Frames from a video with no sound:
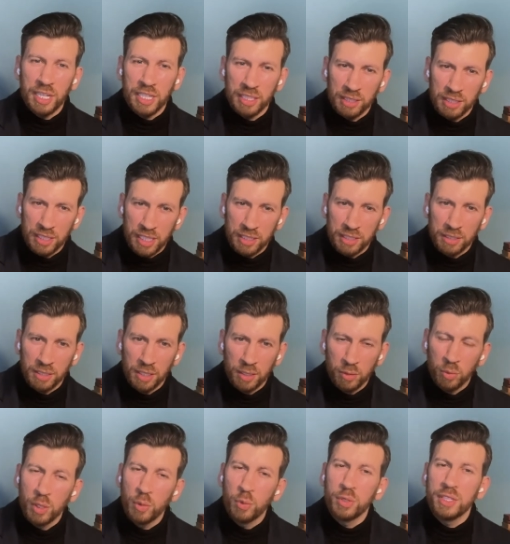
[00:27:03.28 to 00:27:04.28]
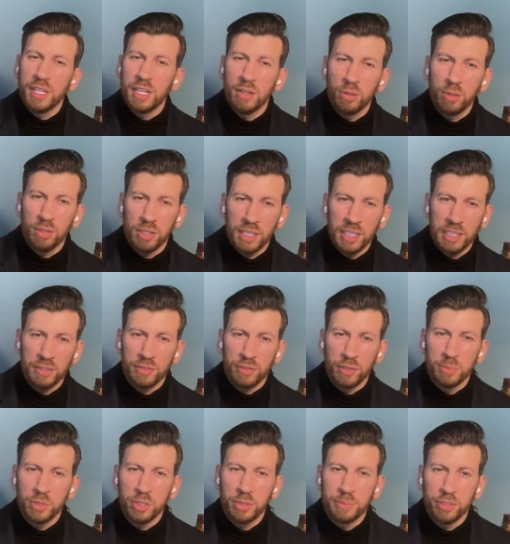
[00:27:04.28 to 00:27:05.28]
like that, what would that look like
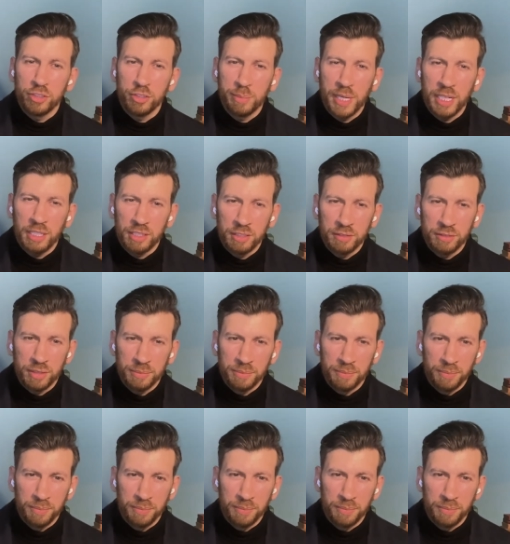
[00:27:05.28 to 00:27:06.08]
from your perspective?